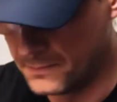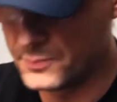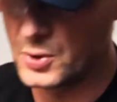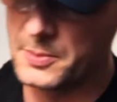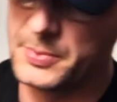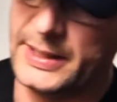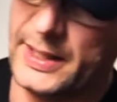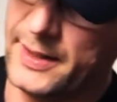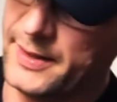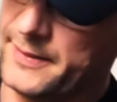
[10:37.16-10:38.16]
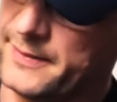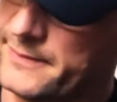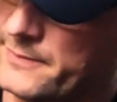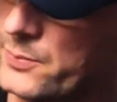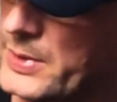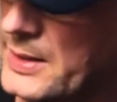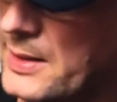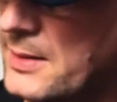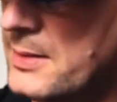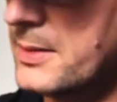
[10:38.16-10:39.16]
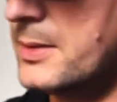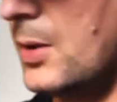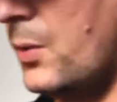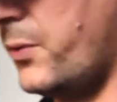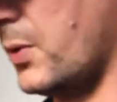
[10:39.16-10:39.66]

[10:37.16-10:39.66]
probably I will go for